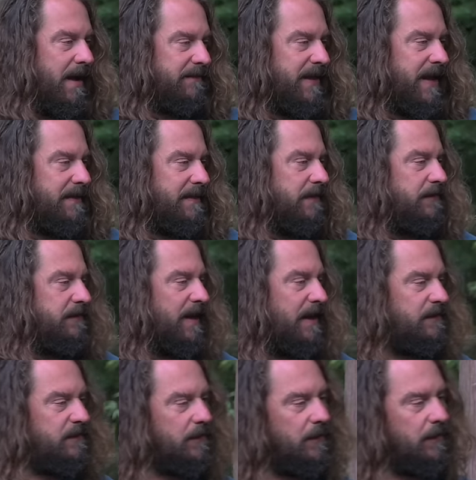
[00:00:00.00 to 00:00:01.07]
I've got the
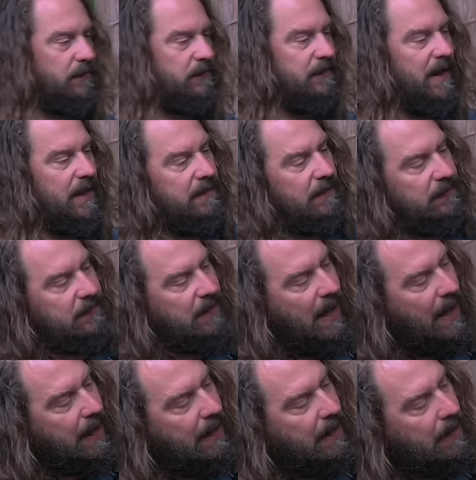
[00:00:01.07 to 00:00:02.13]
set screws set in this
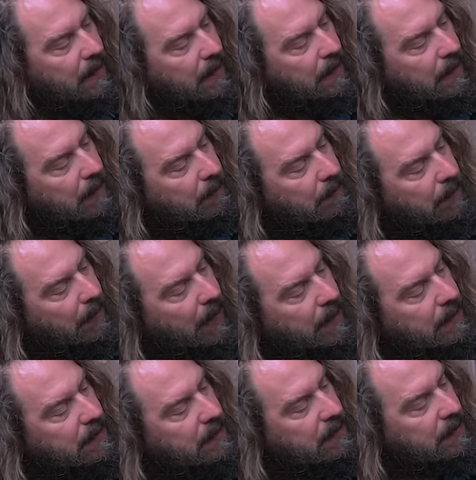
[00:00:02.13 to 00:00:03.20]
guy,
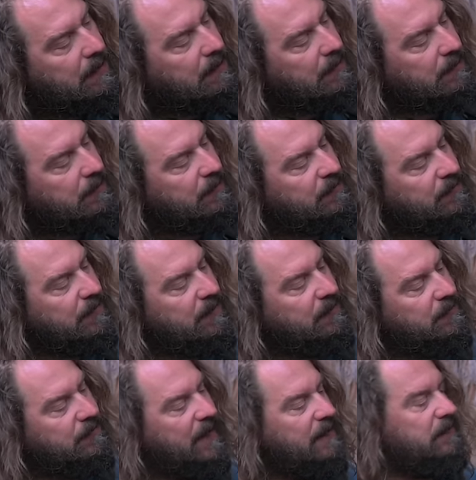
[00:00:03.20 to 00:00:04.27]
but you can loosen
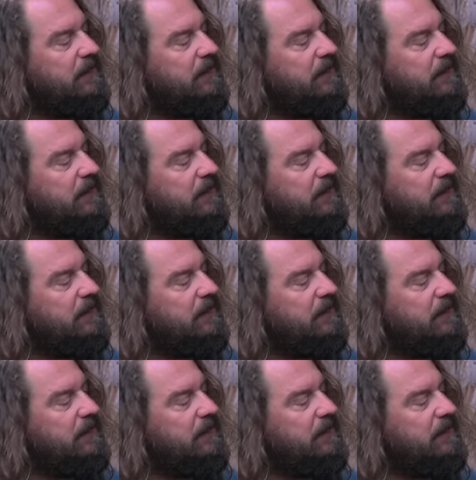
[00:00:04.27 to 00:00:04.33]
these set